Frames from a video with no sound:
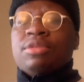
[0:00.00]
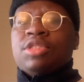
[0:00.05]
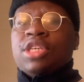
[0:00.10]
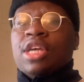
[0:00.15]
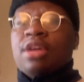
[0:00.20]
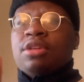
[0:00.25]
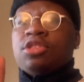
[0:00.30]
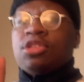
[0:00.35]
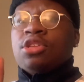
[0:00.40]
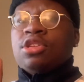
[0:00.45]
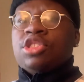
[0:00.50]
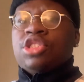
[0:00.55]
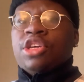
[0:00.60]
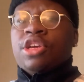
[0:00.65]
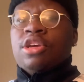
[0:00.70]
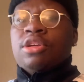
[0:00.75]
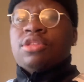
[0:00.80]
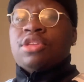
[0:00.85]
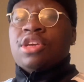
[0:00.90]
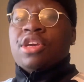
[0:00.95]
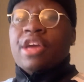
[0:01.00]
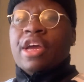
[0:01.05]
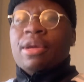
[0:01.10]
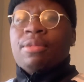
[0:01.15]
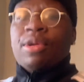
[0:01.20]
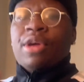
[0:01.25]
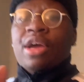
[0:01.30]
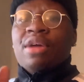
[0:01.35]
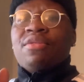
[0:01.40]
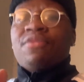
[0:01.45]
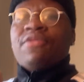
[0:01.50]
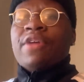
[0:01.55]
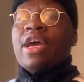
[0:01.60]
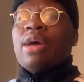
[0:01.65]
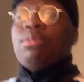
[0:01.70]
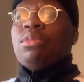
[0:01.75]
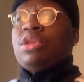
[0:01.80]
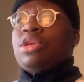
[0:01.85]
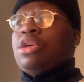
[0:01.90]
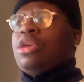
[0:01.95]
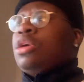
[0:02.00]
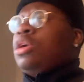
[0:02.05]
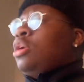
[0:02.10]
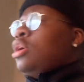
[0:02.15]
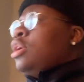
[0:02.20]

Shout out to the J- the Gype Gype family.